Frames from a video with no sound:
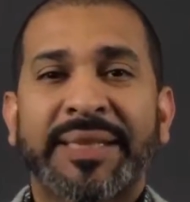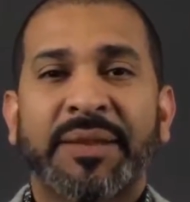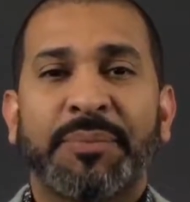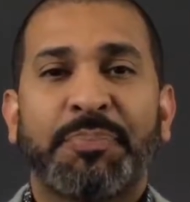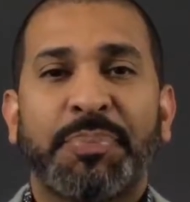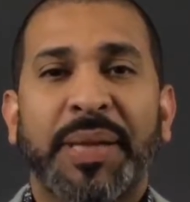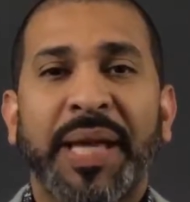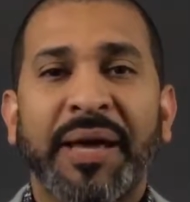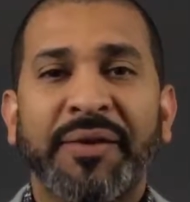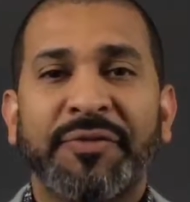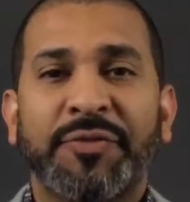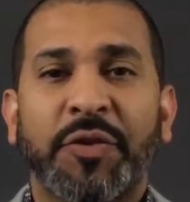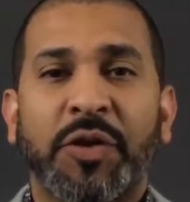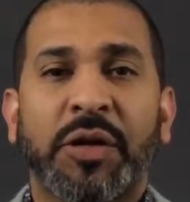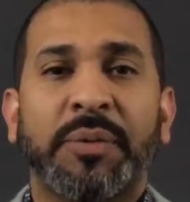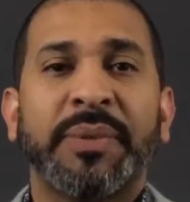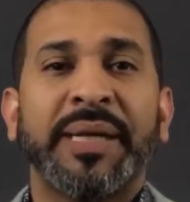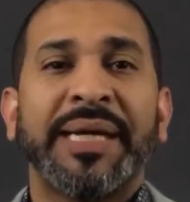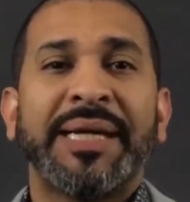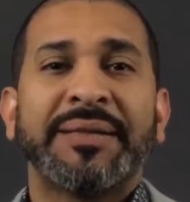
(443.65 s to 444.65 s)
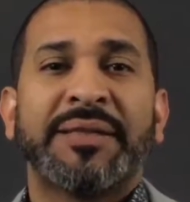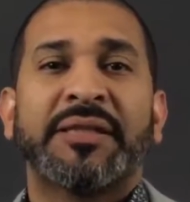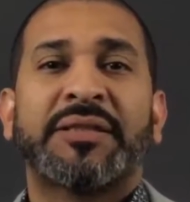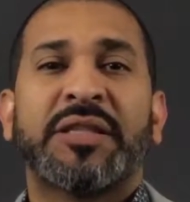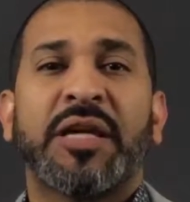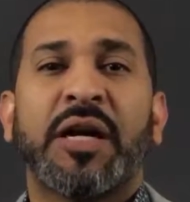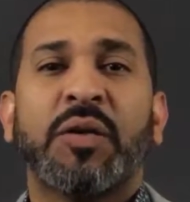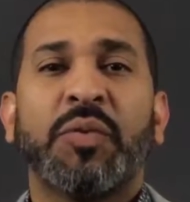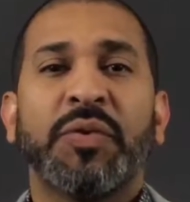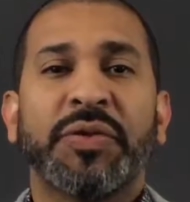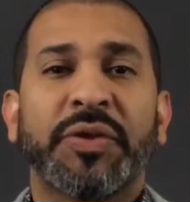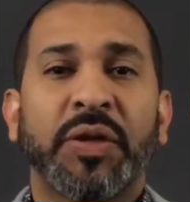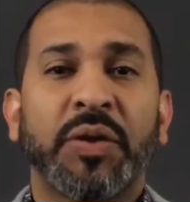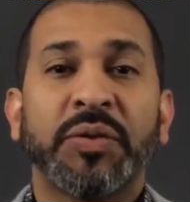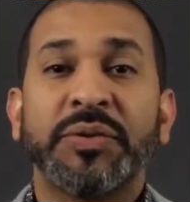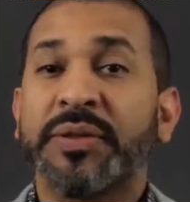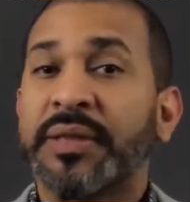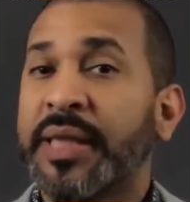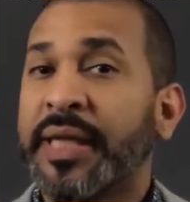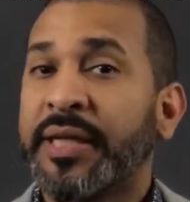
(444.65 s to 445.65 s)
as a platform to talk
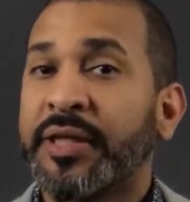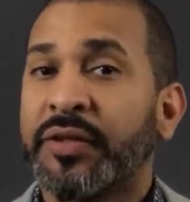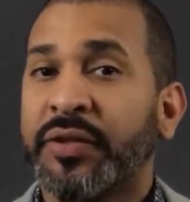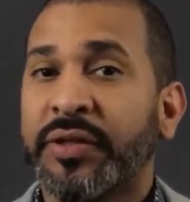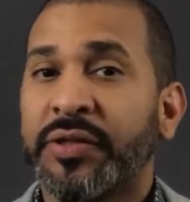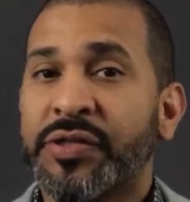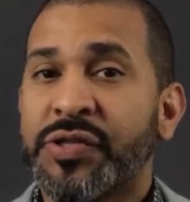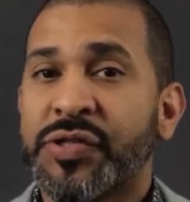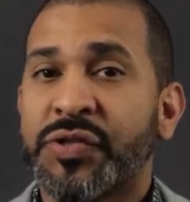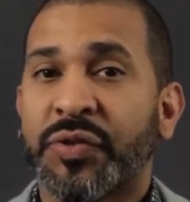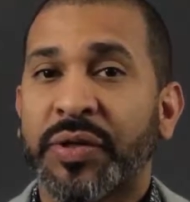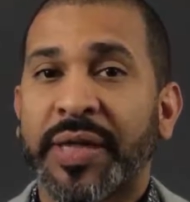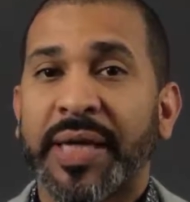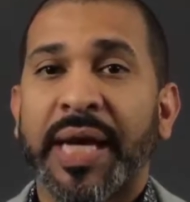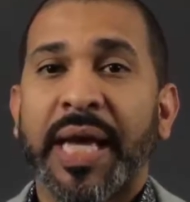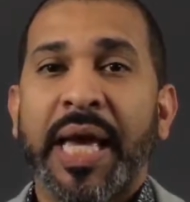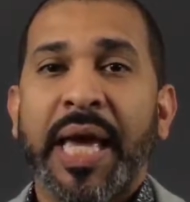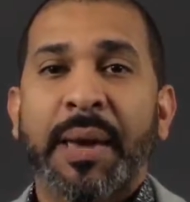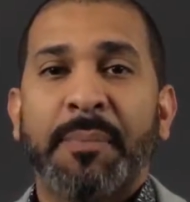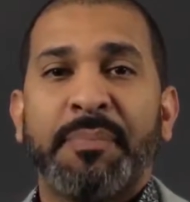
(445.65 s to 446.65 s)
with those in your industry.